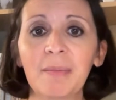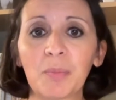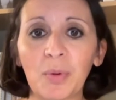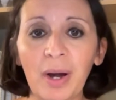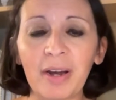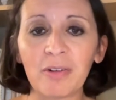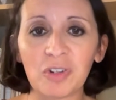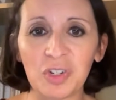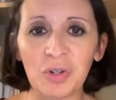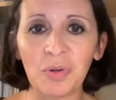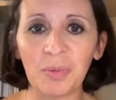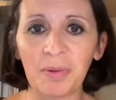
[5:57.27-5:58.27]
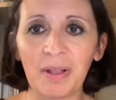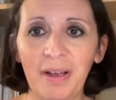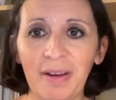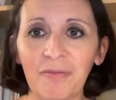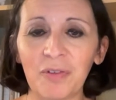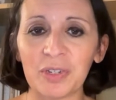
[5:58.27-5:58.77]
prior to
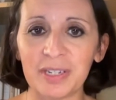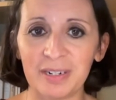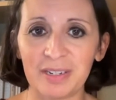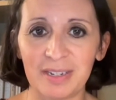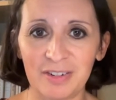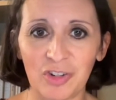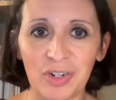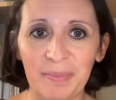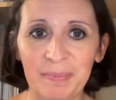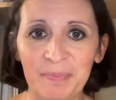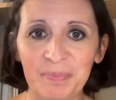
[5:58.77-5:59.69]
applying for citizenship.